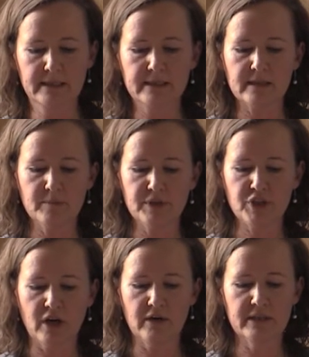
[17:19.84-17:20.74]
The
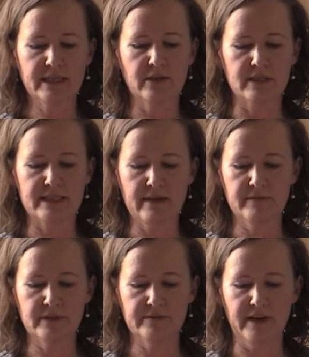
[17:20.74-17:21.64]
majority, or
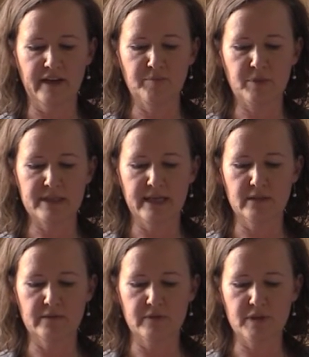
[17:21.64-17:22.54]

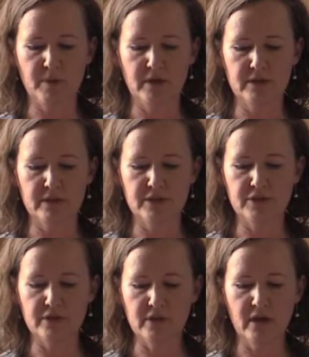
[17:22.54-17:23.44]
75% of respondents,
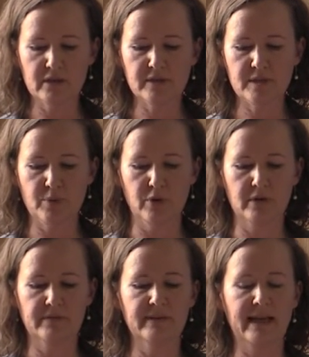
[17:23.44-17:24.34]
do not
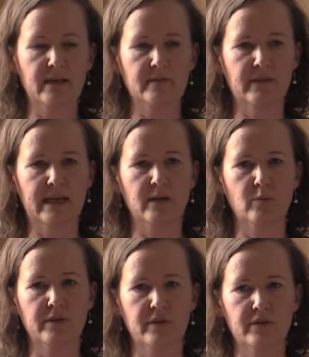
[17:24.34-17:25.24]
support flagged flying
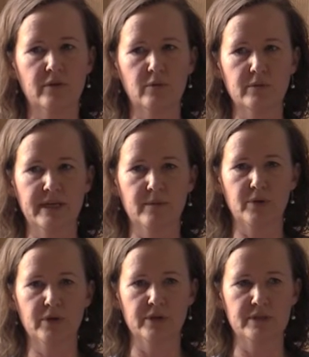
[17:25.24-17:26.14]
within their own
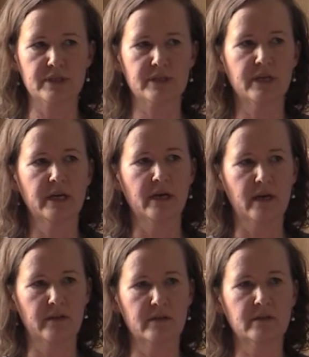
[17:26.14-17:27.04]
neighbourhoods, and
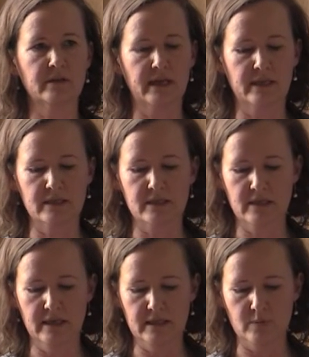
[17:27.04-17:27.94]
I think that is
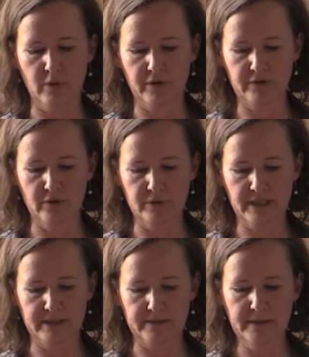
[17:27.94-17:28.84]
worth
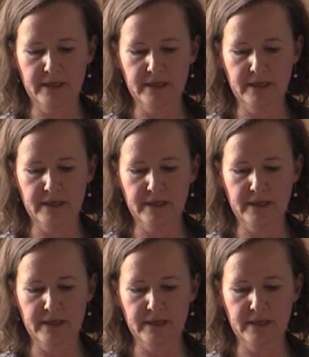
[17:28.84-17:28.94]
noting.